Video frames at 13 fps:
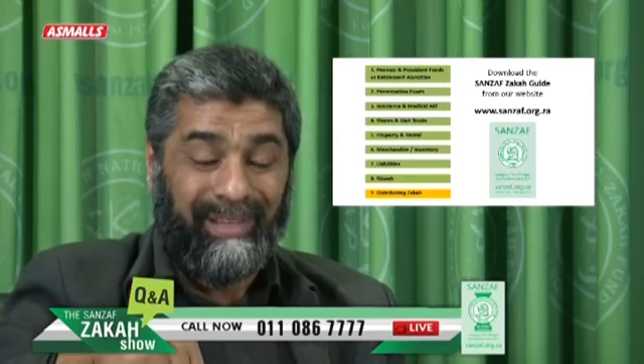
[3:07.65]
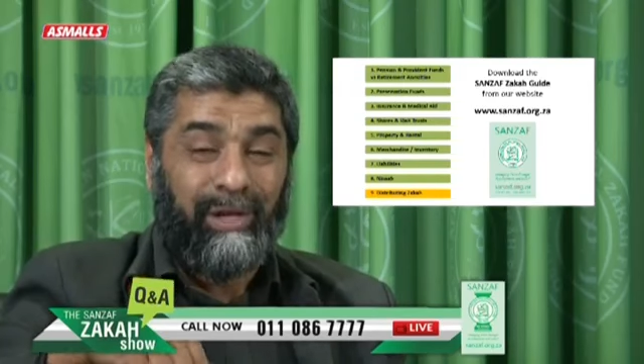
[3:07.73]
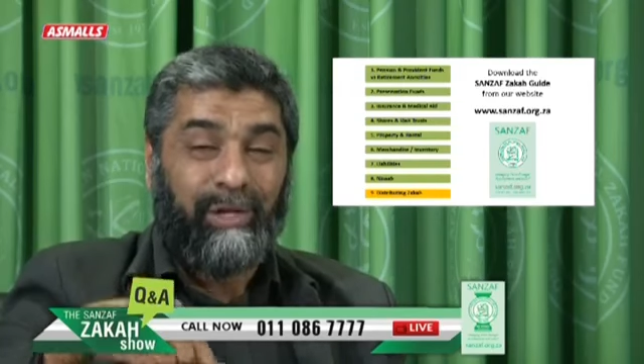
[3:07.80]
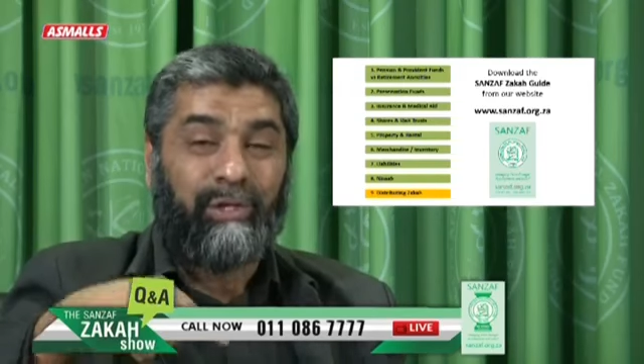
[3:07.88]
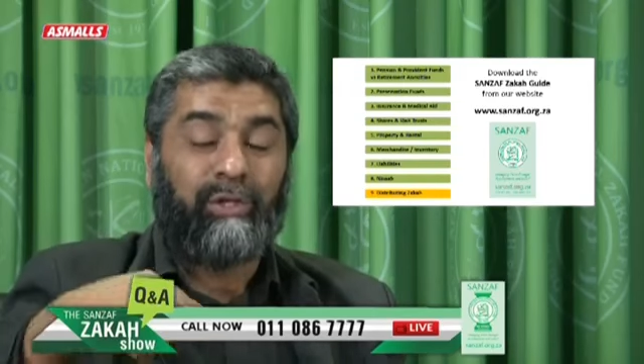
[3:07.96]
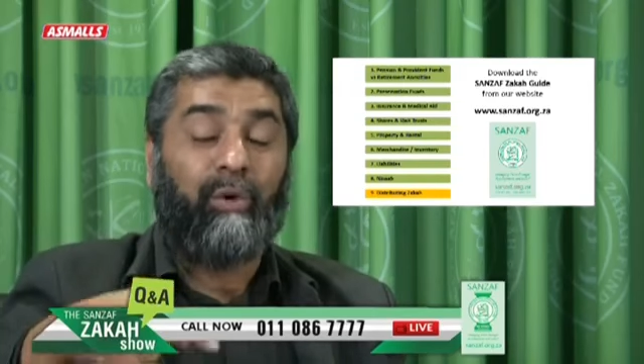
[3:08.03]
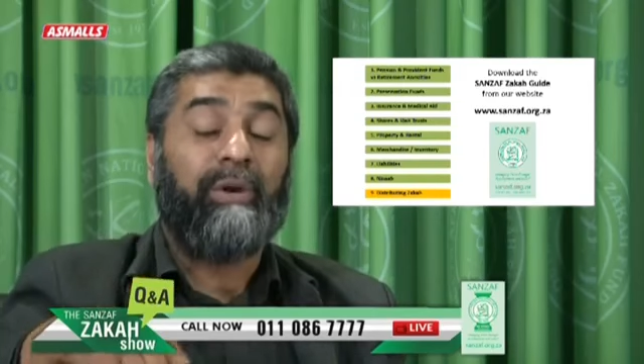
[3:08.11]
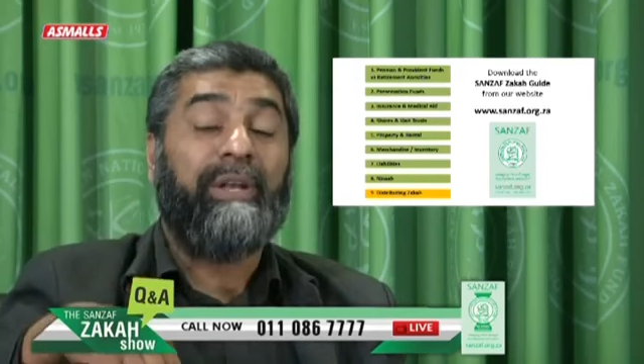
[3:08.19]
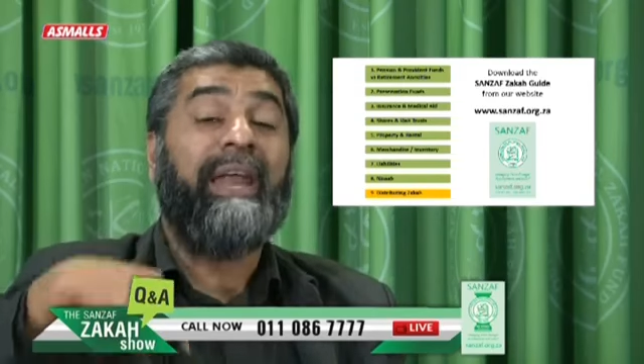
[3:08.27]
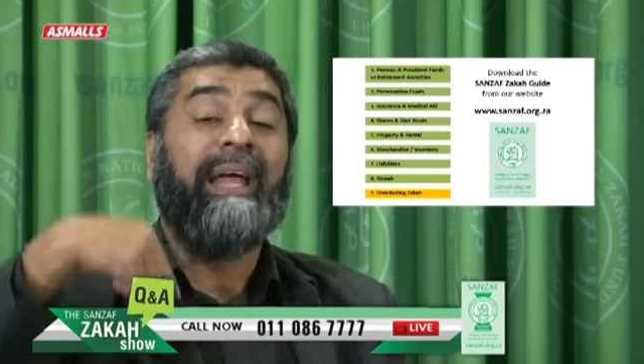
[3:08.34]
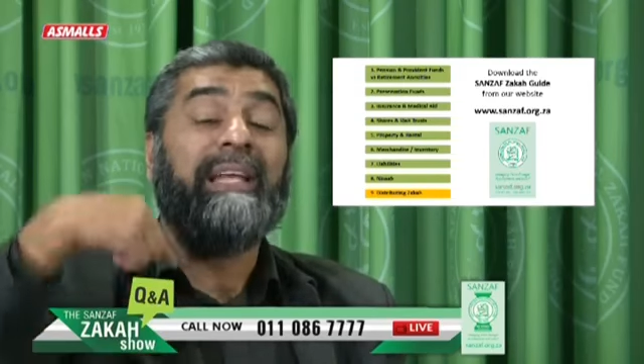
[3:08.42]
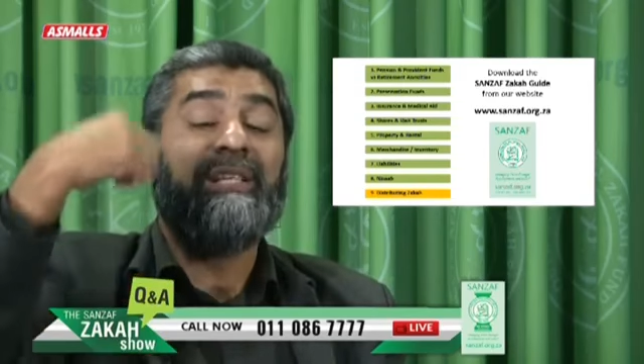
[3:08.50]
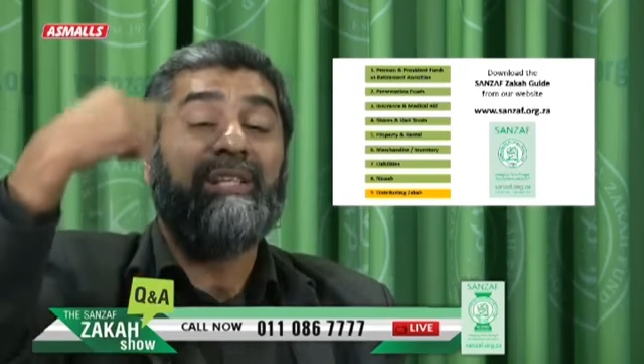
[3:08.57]
Okay. So,
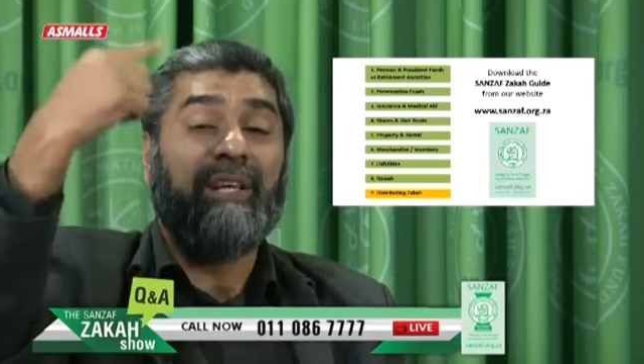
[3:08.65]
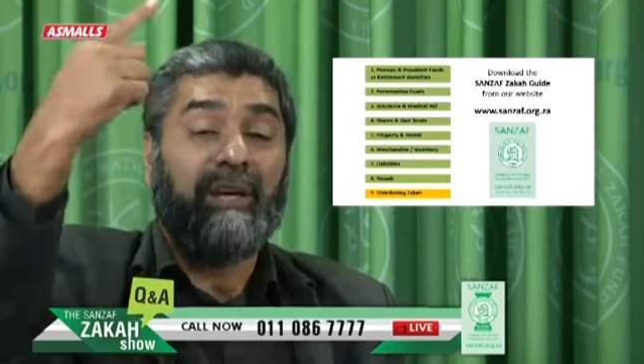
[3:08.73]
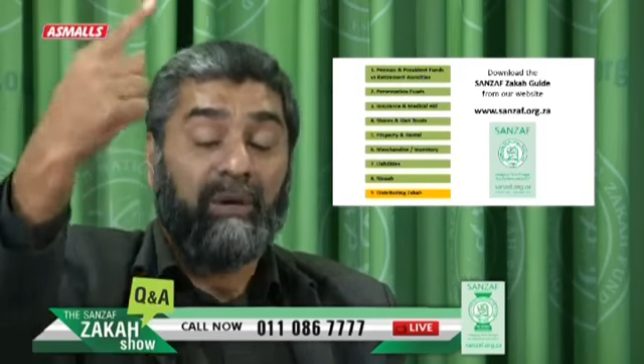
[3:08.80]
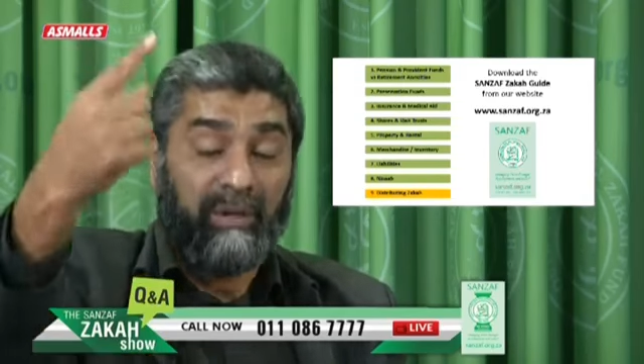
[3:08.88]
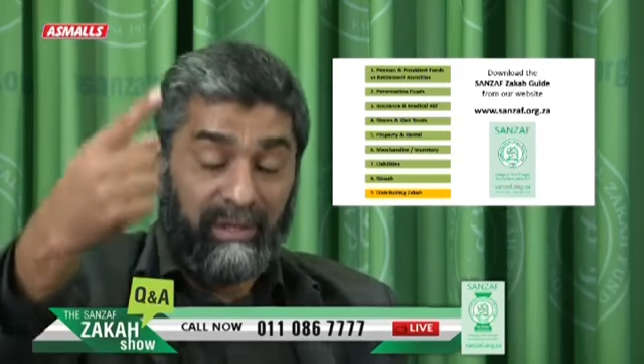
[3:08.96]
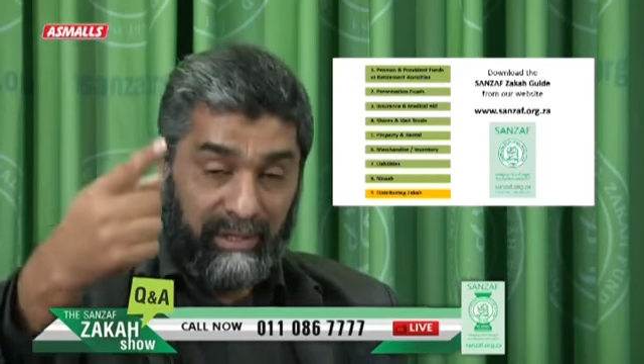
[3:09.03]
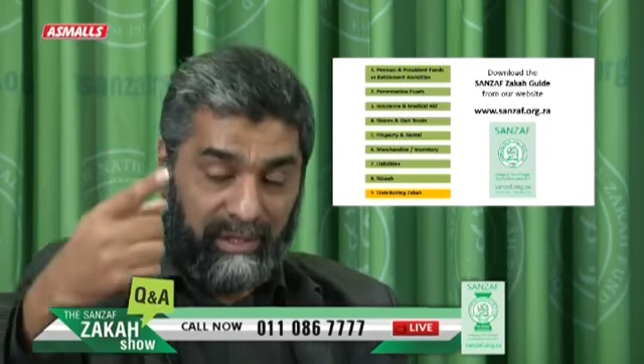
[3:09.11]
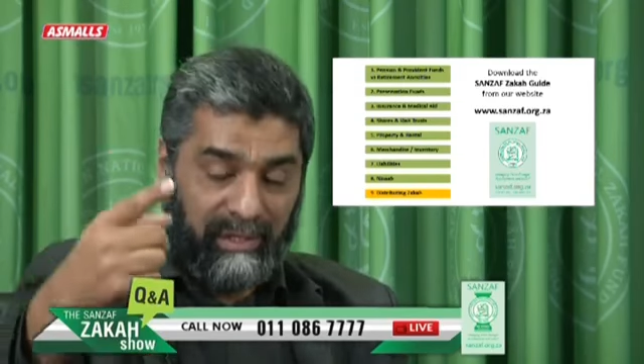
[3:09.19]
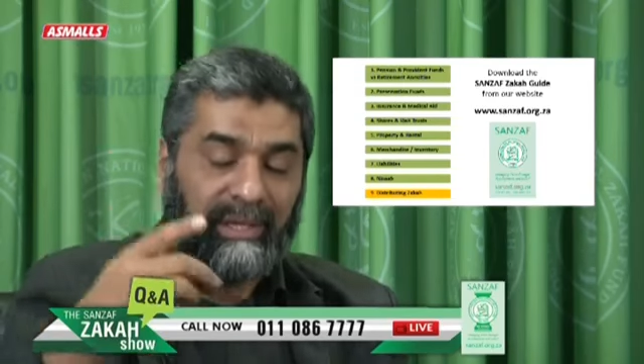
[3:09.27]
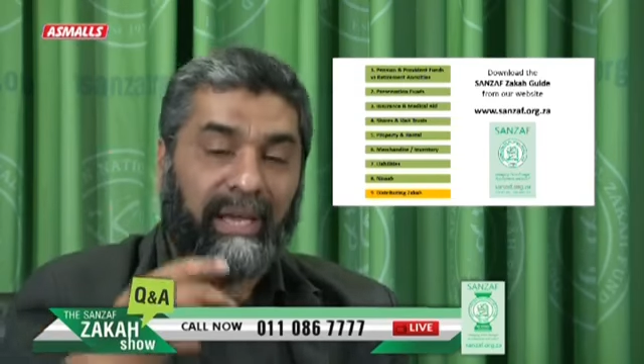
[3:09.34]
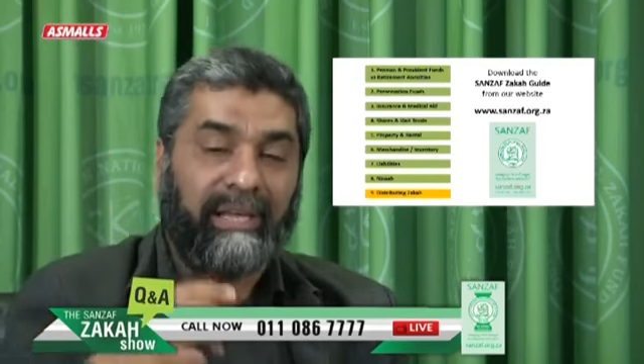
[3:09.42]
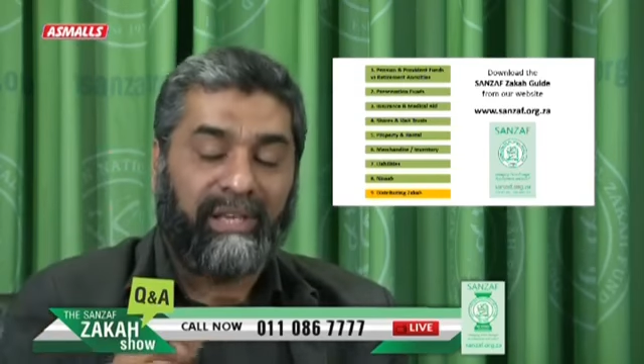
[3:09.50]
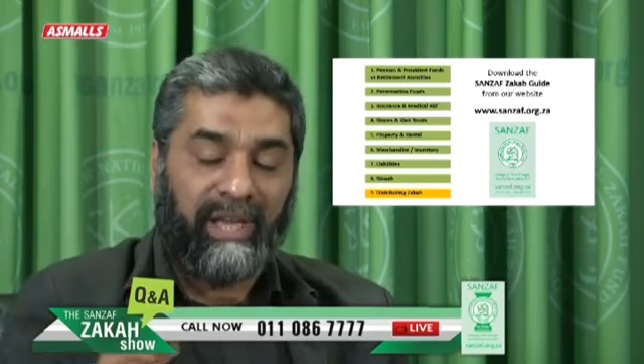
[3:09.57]
next year, yeah.
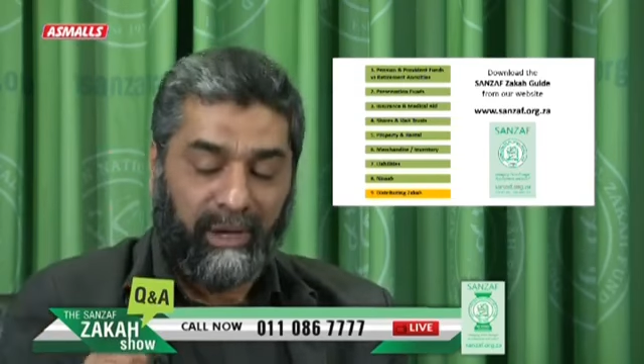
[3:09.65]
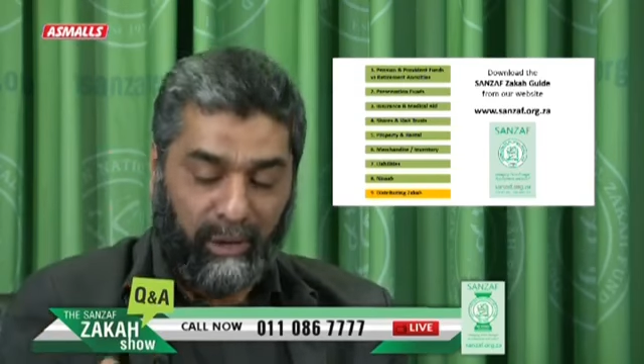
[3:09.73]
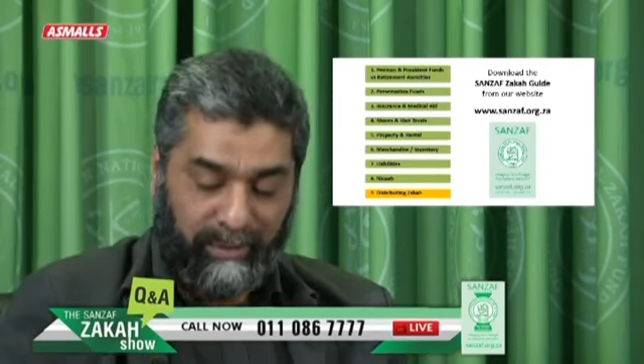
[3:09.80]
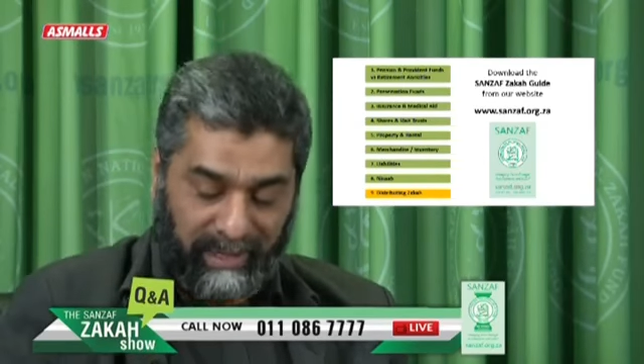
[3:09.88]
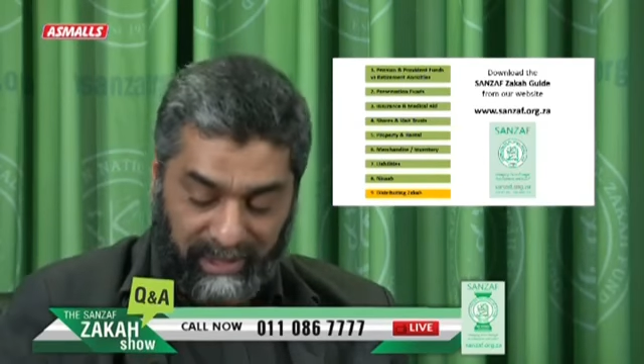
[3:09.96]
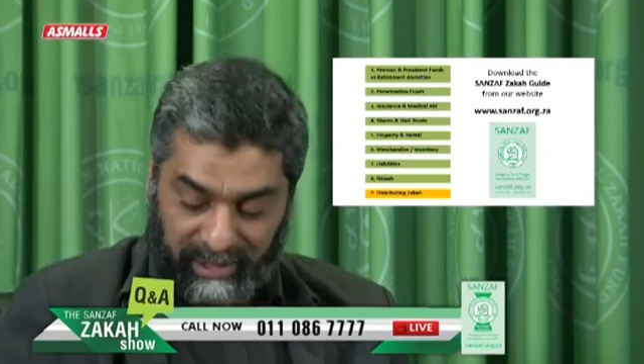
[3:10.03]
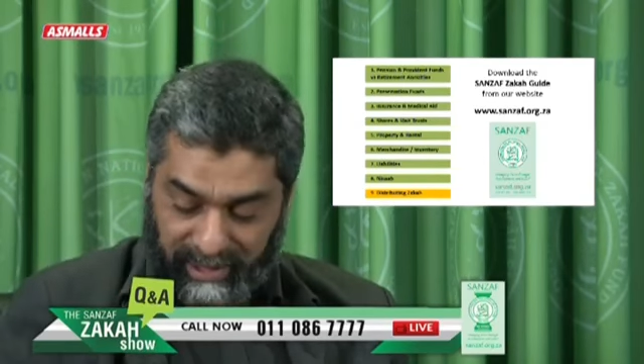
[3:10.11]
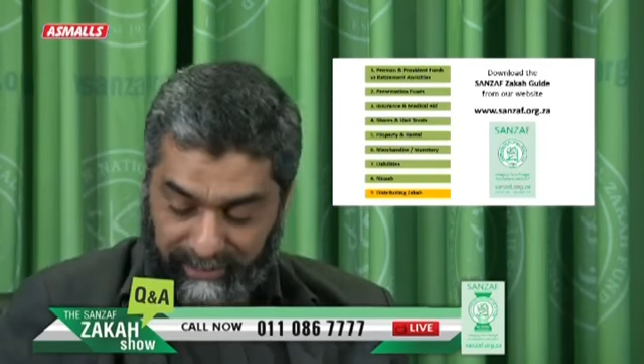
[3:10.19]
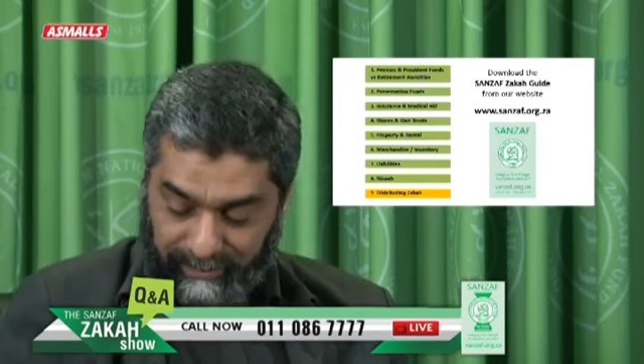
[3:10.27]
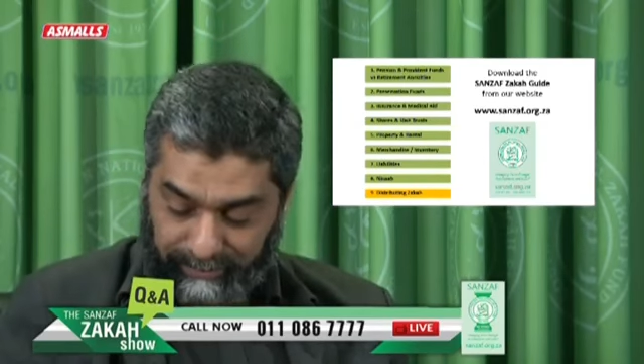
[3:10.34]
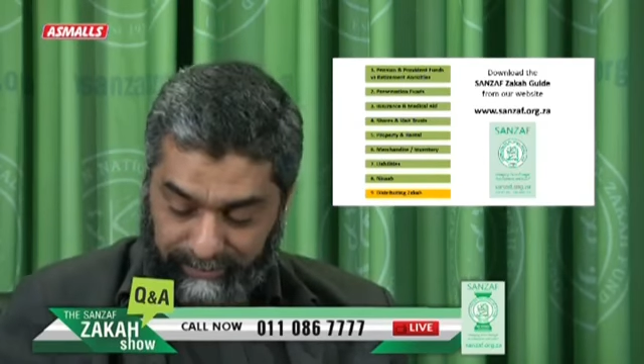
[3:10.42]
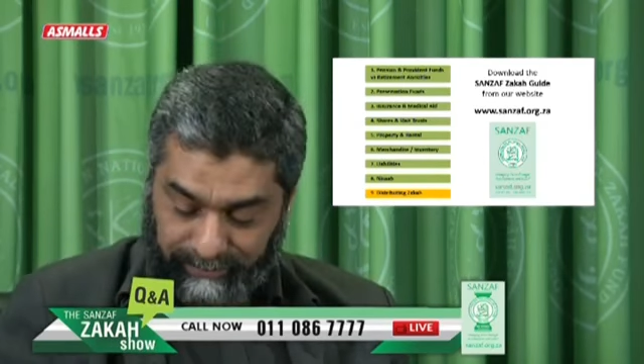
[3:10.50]
yes, carry on, Brother Salim.